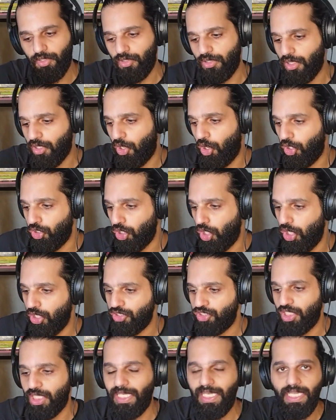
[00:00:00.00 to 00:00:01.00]

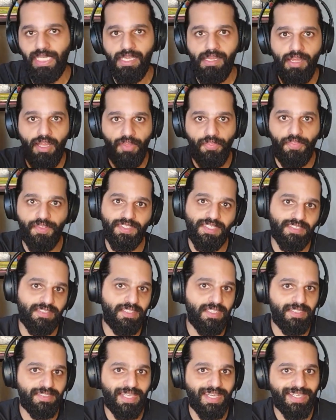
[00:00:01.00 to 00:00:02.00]
chronologically, this is the
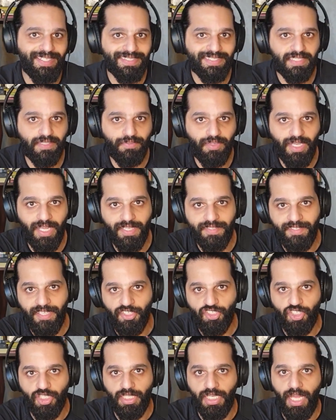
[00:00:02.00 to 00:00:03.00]
second
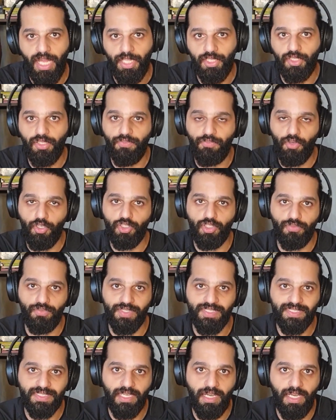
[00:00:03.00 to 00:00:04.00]
civilization and the third of
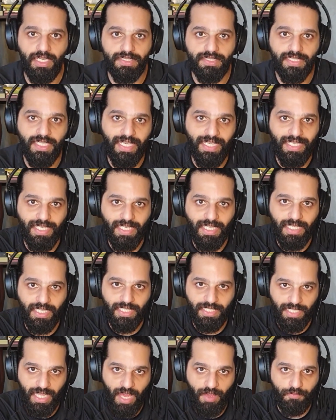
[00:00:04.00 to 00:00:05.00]
its kind
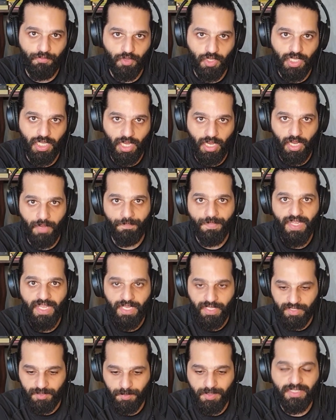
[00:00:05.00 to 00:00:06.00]
in Africa,
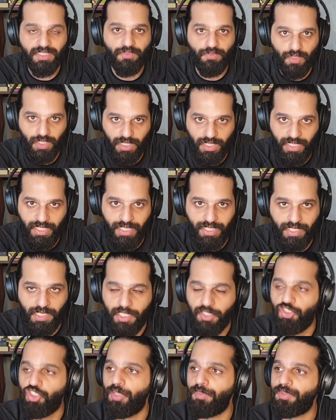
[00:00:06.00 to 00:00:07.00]
specifically in
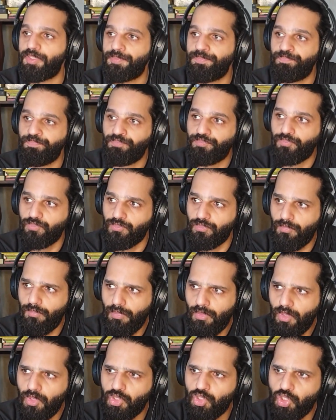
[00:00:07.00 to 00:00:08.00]
Egypt.
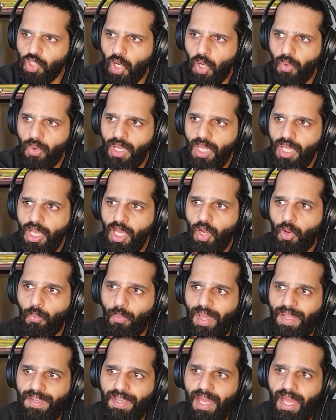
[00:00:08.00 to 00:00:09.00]
So
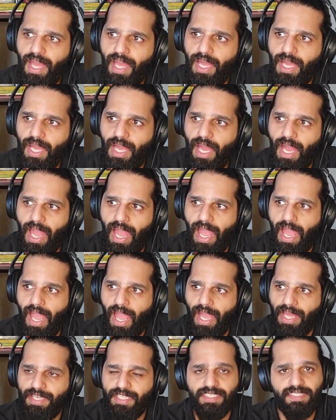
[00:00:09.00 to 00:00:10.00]
when
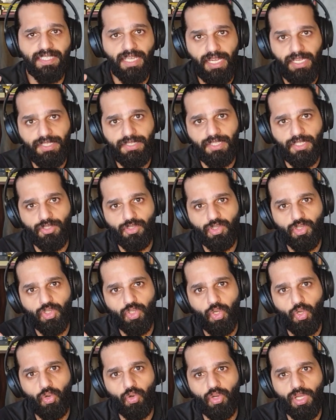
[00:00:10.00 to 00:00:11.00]
any scientist
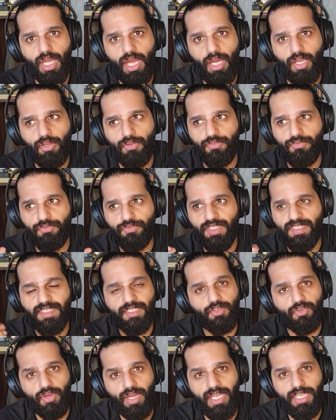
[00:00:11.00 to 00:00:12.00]
who kind of
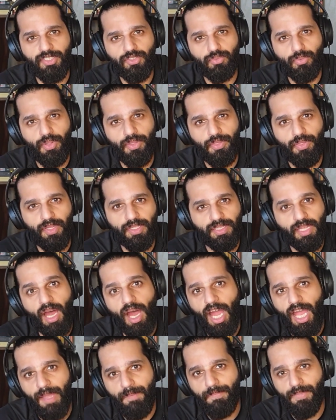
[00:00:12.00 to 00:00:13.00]
disagrees with the
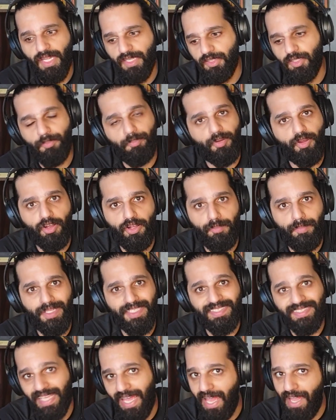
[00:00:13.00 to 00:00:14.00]
time that the
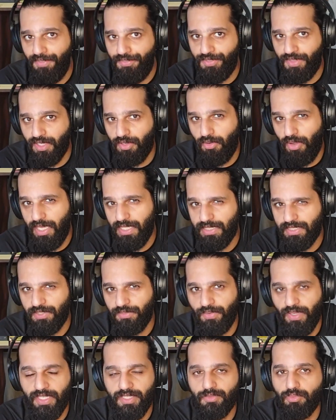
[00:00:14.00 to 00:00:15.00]
pyramids and the Great
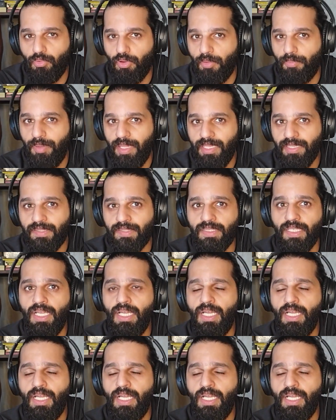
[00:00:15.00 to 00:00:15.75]
Sphinx were built